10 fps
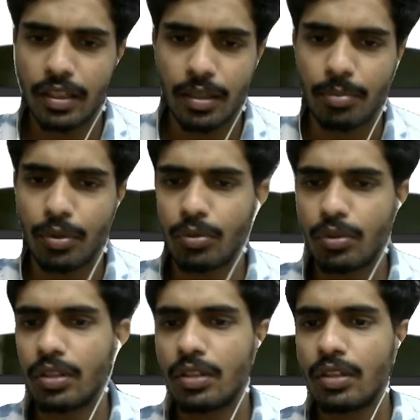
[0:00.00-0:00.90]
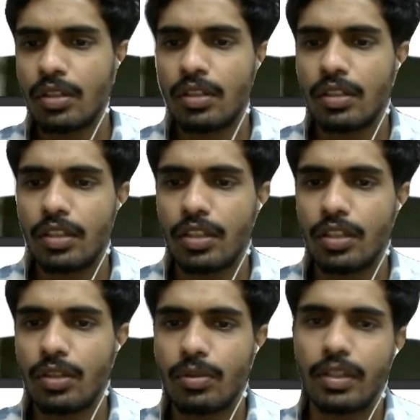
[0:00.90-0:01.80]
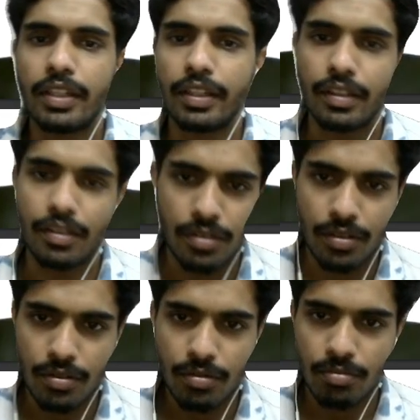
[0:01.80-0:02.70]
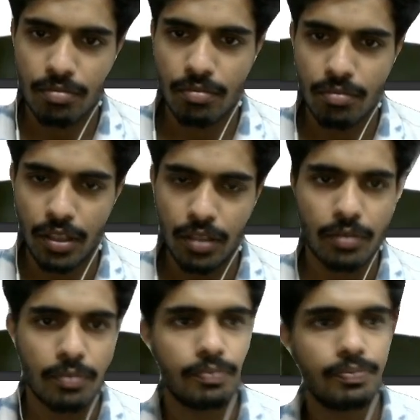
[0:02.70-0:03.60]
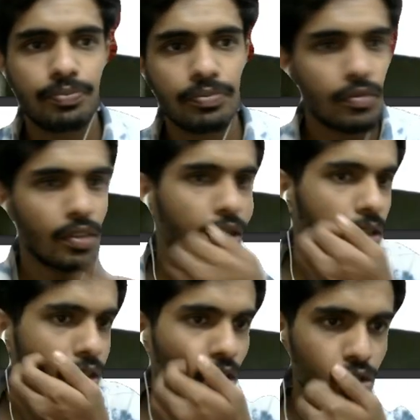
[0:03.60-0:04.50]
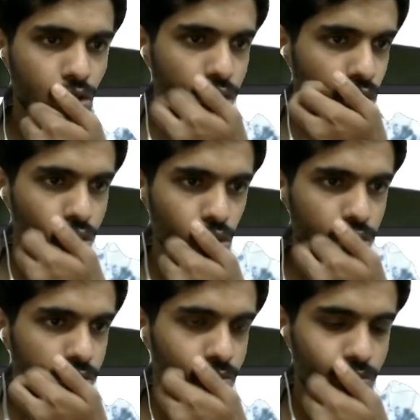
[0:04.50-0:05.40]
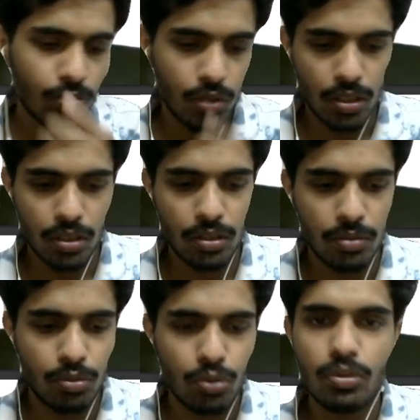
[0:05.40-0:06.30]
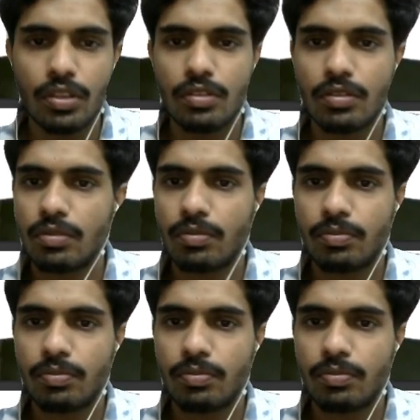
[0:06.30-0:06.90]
compute the Euclidean distance, right? So to do this,